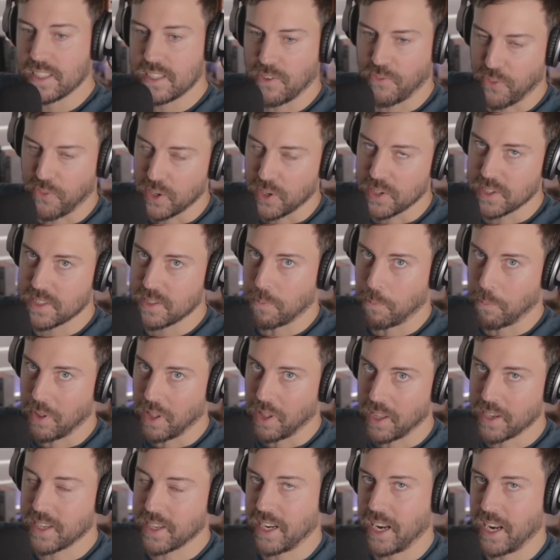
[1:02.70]
It's the first
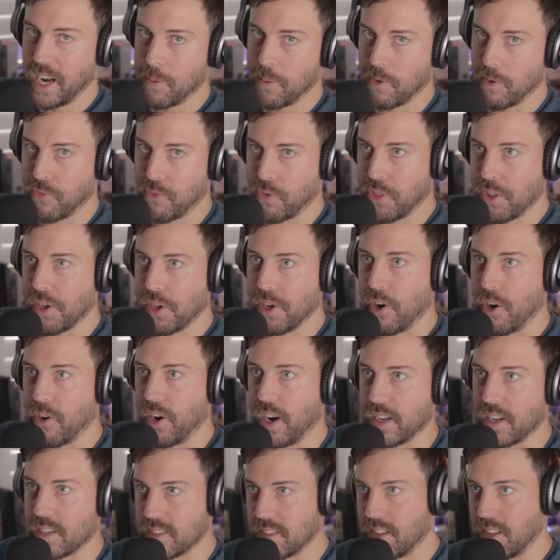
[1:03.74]
plug-in hybrid for the
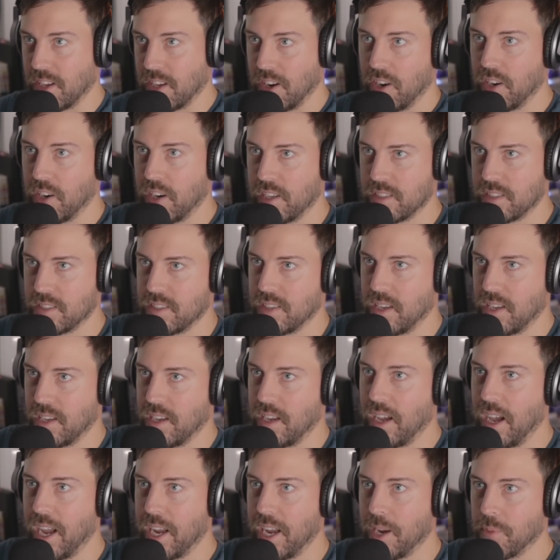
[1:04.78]
RX. Now, the RX
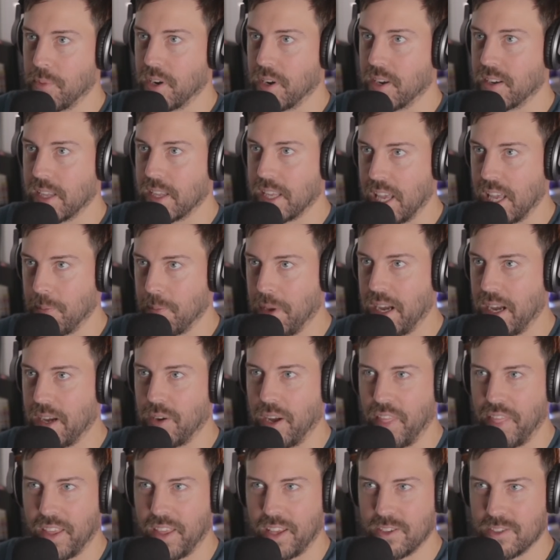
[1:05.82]
hybrid came out,
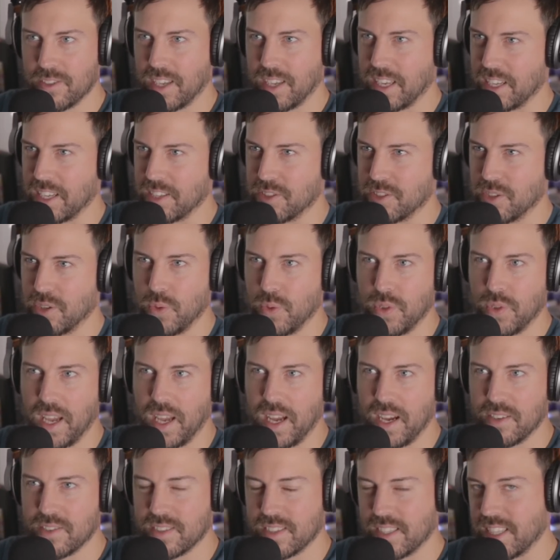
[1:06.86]
I think it was like in
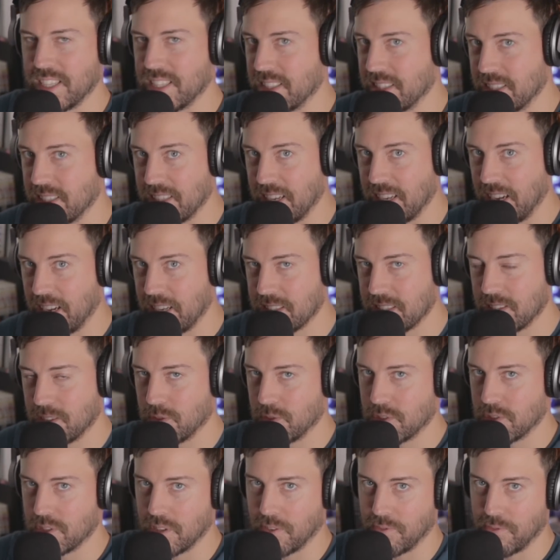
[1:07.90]
2006. It
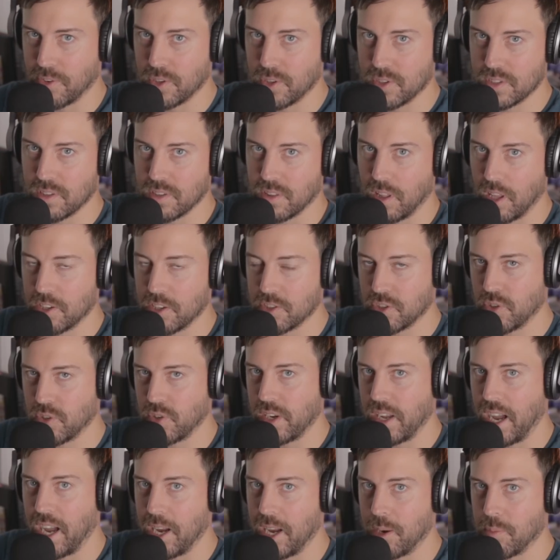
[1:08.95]
was the first
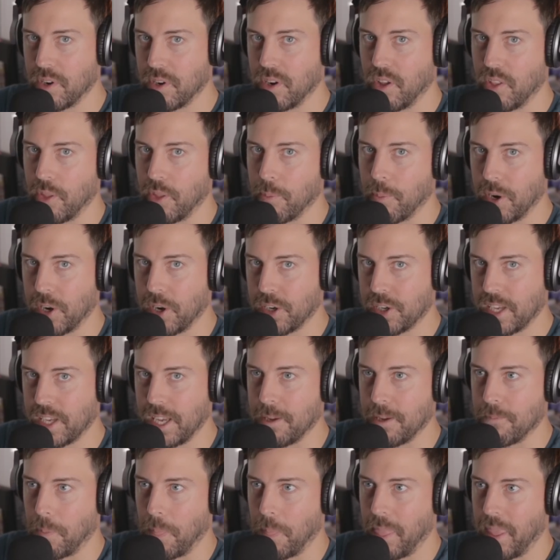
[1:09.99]
luxury hybrid on the
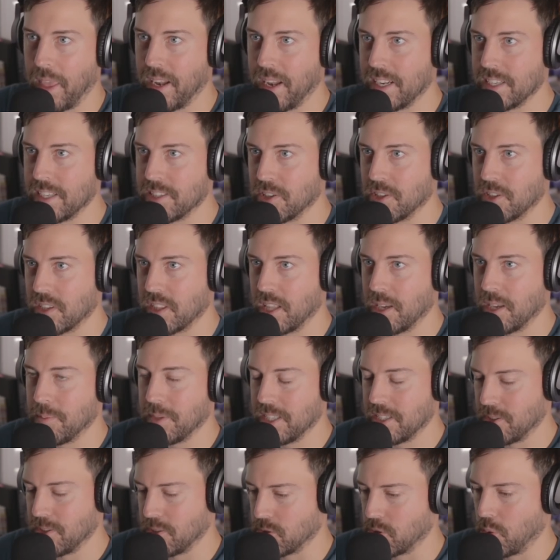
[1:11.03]
market. And it took them
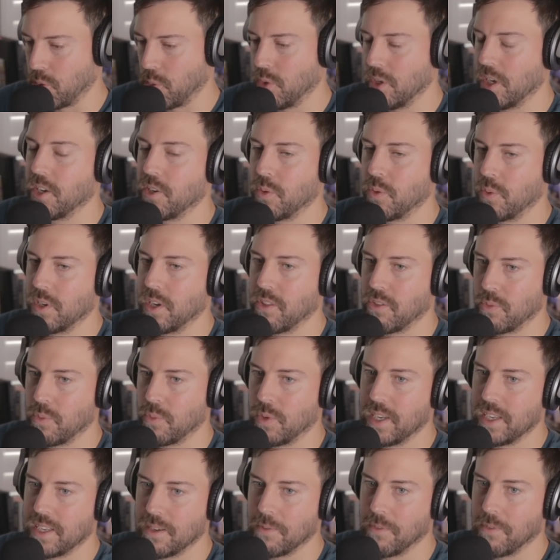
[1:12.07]
until
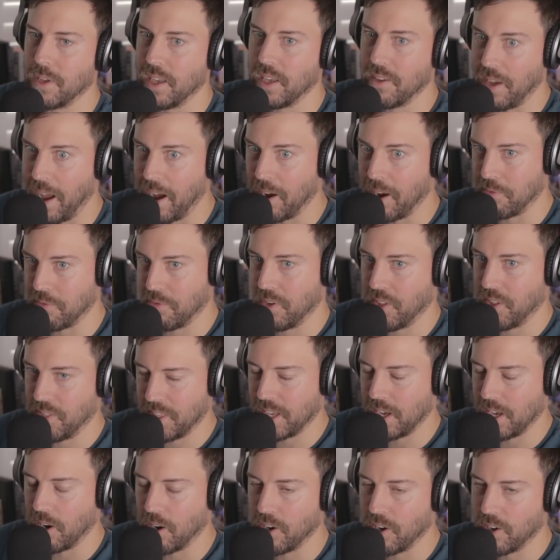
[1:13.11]
2023 to outfit
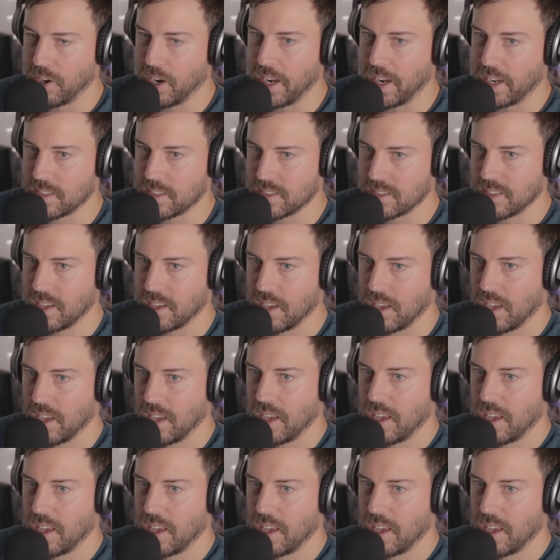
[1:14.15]
the RX